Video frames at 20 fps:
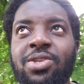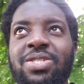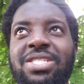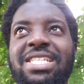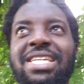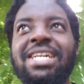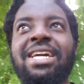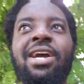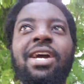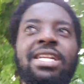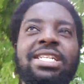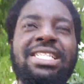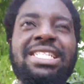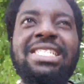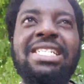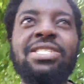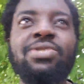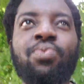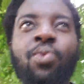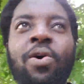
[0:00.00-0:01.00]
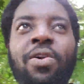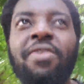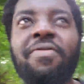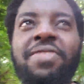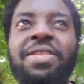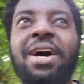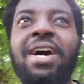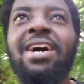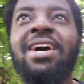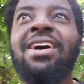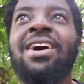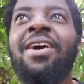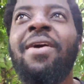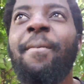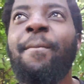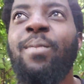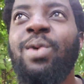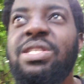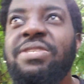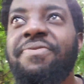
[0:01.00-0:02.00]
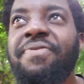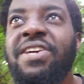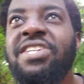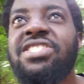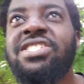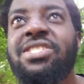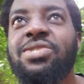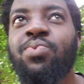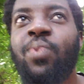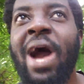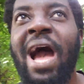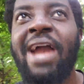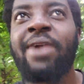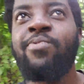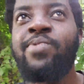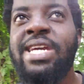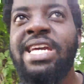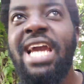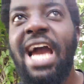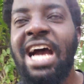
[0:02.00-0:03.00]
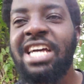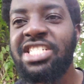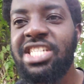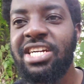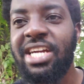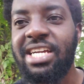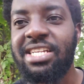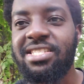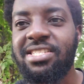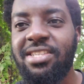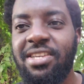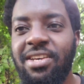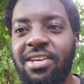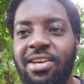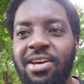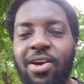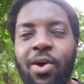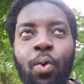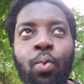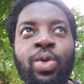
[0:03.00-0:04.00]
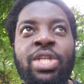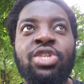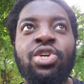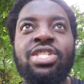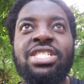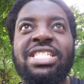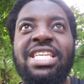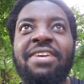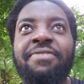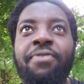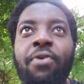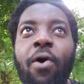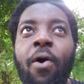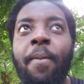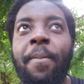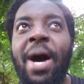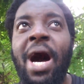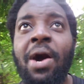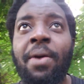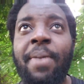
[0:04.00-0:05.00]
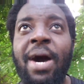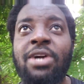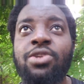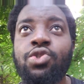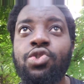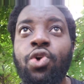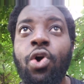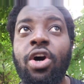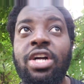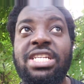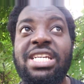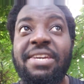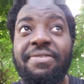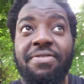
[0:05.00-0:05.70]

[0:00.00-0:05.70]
You see, this is one of the motivations why we Asharites, we just give all power back to God.